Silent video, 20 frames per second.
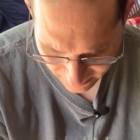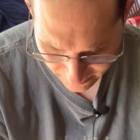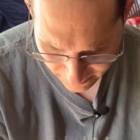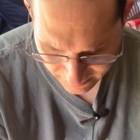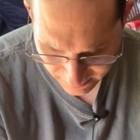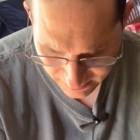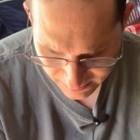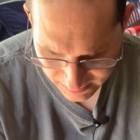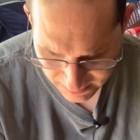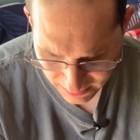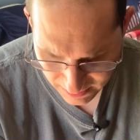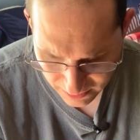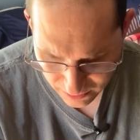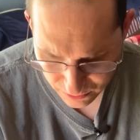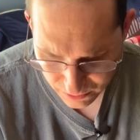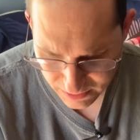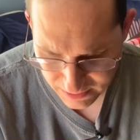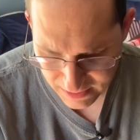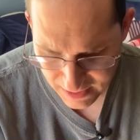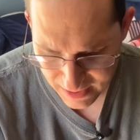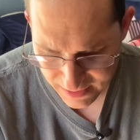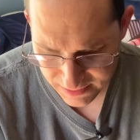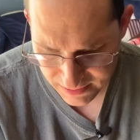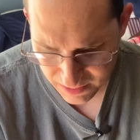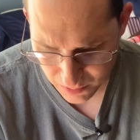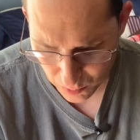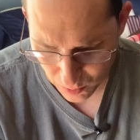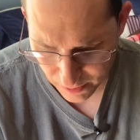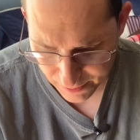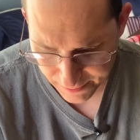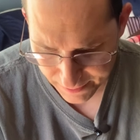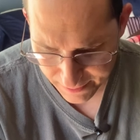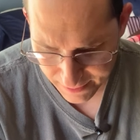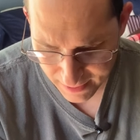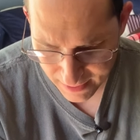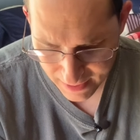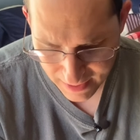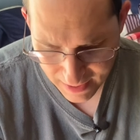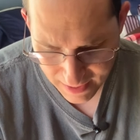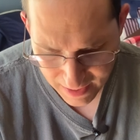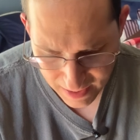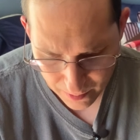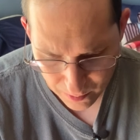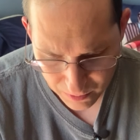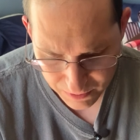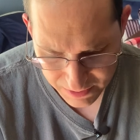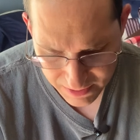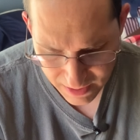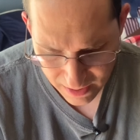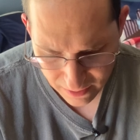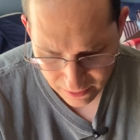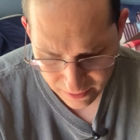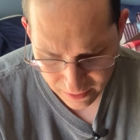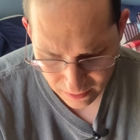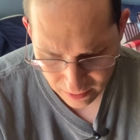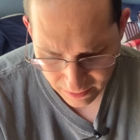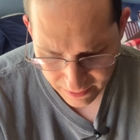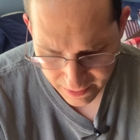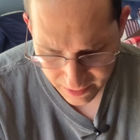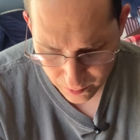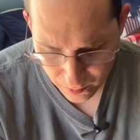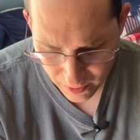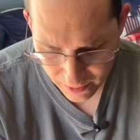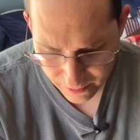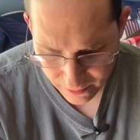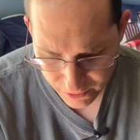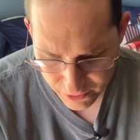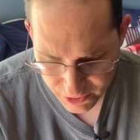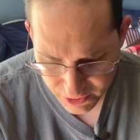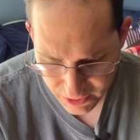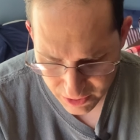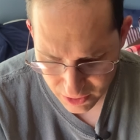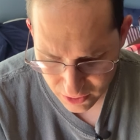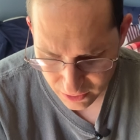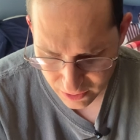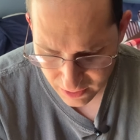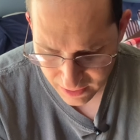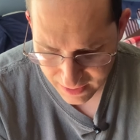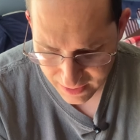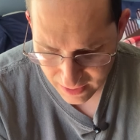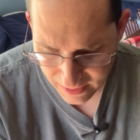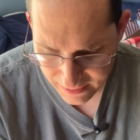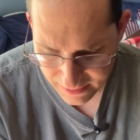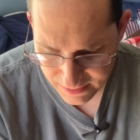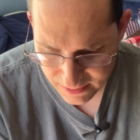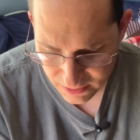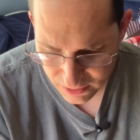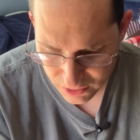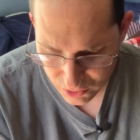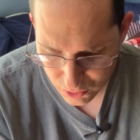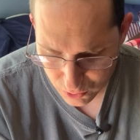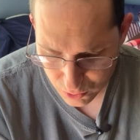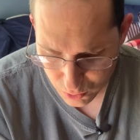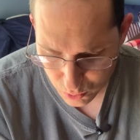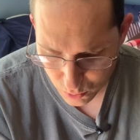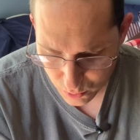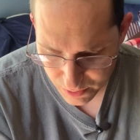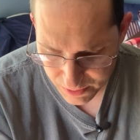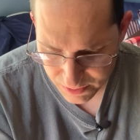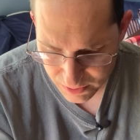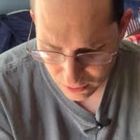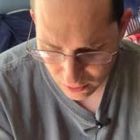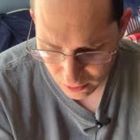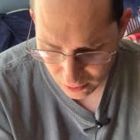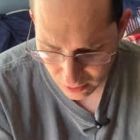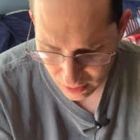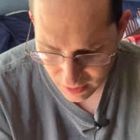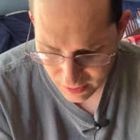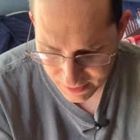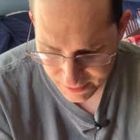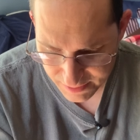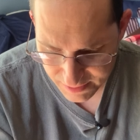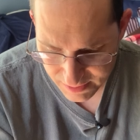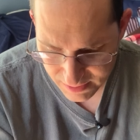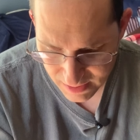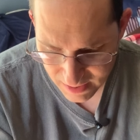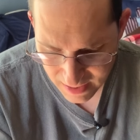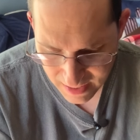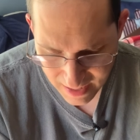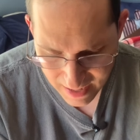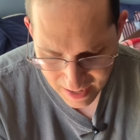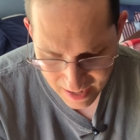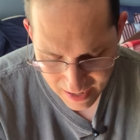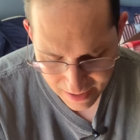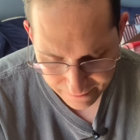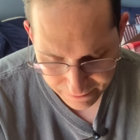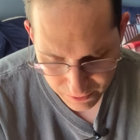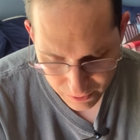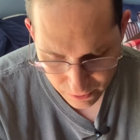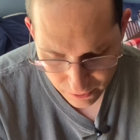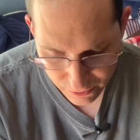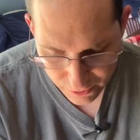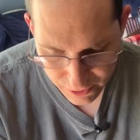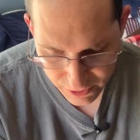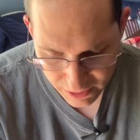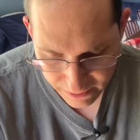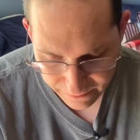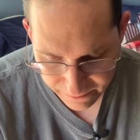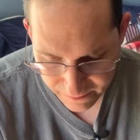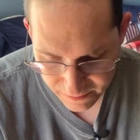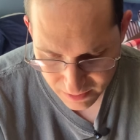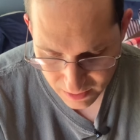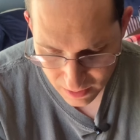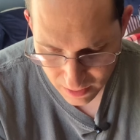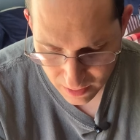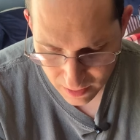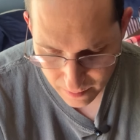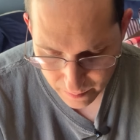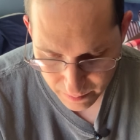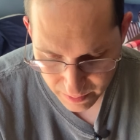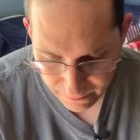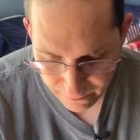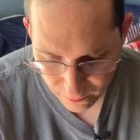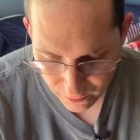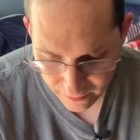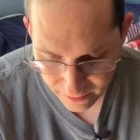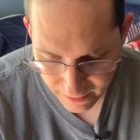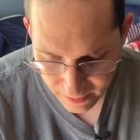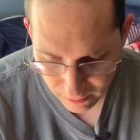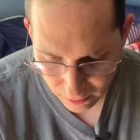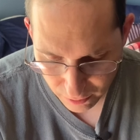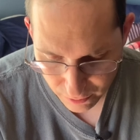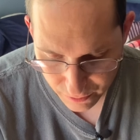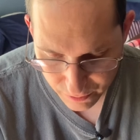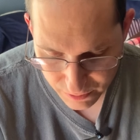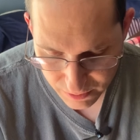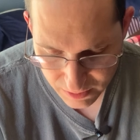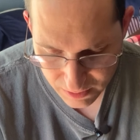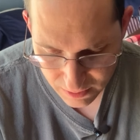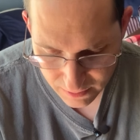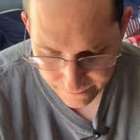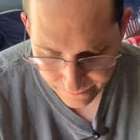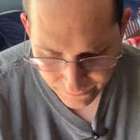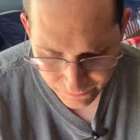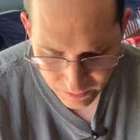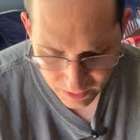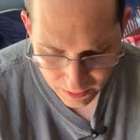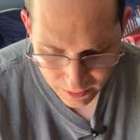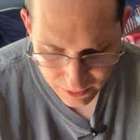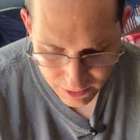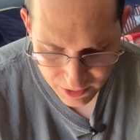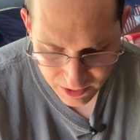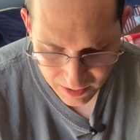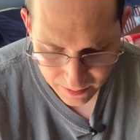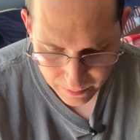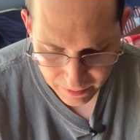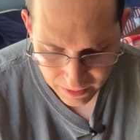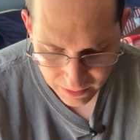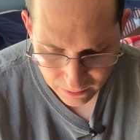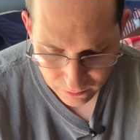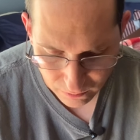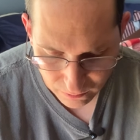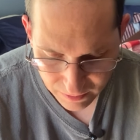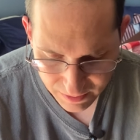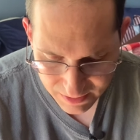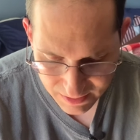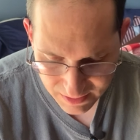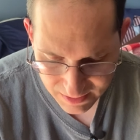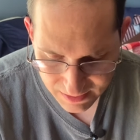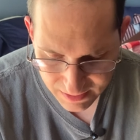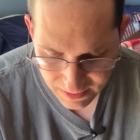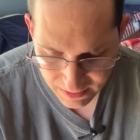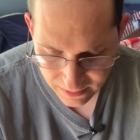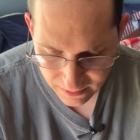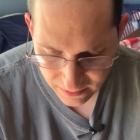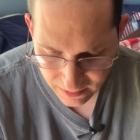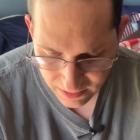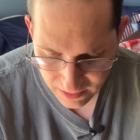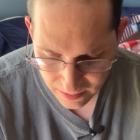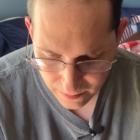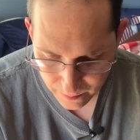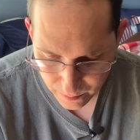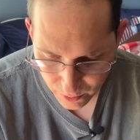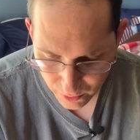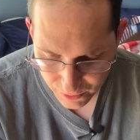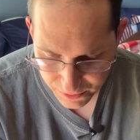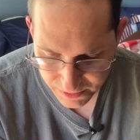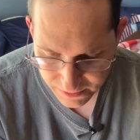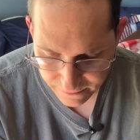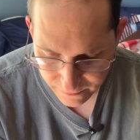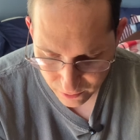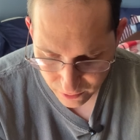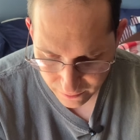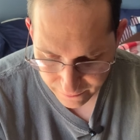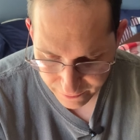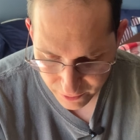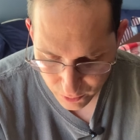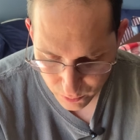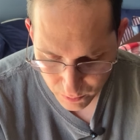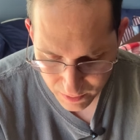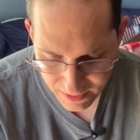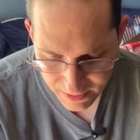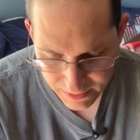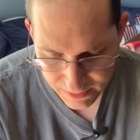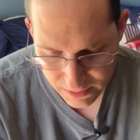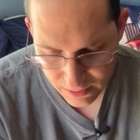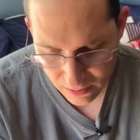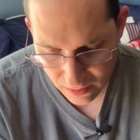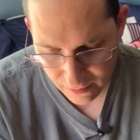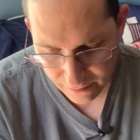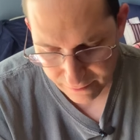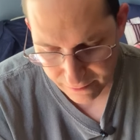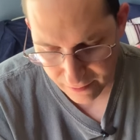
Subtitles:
the Nintendo DS he wanted, and was calculating whether she could get to Toys R Us after her shift before they closed. She had been resisting the impulse for a few weeks on